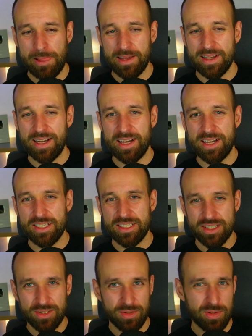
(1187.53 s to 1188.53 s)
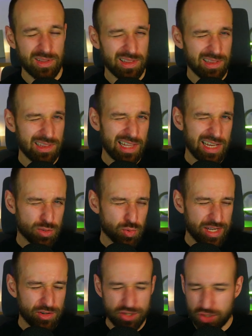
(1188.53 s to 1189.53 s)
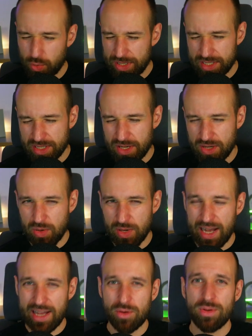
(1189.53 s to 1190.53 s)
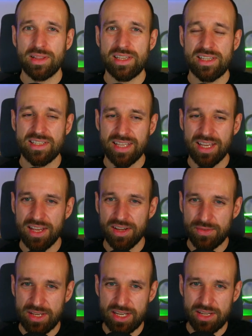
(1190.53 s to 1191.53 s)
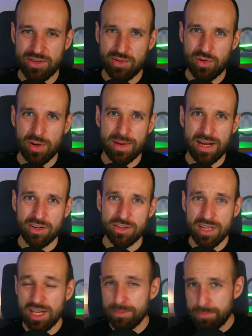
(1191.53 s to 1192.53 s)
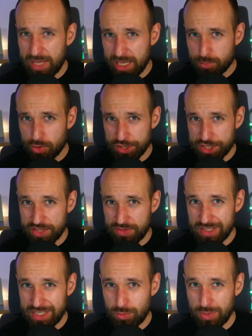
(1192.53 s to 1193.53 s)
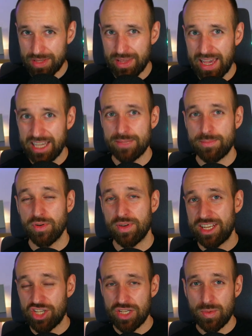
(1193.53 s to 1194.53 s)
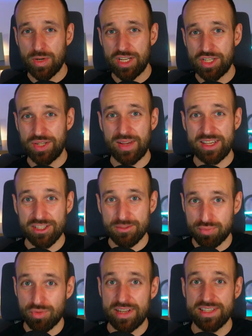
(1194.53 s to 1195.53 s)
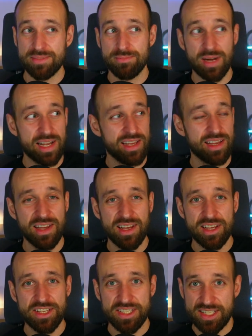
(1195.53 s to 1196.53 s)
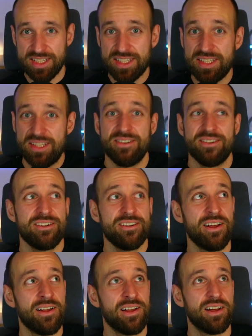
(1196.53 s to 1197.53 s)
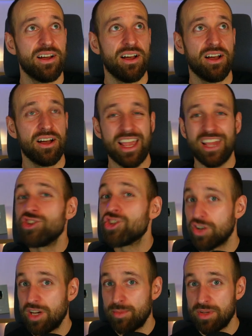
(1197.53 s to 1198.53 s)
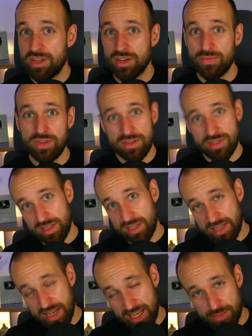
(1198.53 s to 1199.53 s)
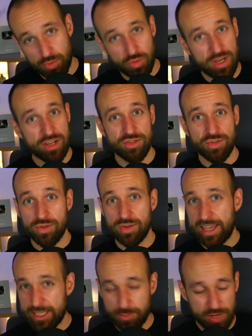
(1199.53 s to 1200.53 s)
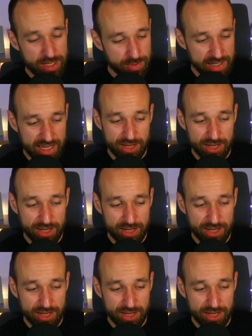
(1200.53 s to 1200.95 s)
So last week or 2 weeks ago, I released a video about peak productivity with Expo. And I just wanted to express my sincere enjoyment of using Expo Router, Expo API